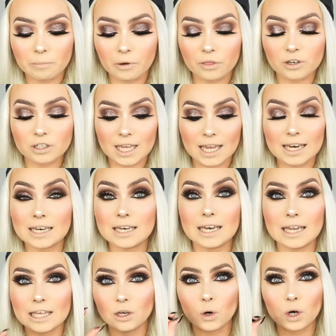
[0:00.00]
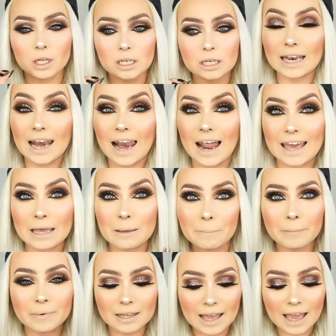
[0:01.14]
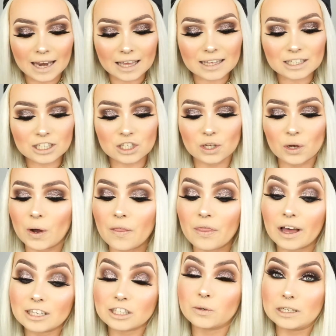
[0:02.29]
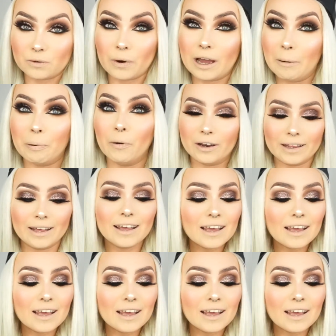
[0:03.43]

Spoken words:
but there's like a neon lime in it, so that's the reason why I bought it.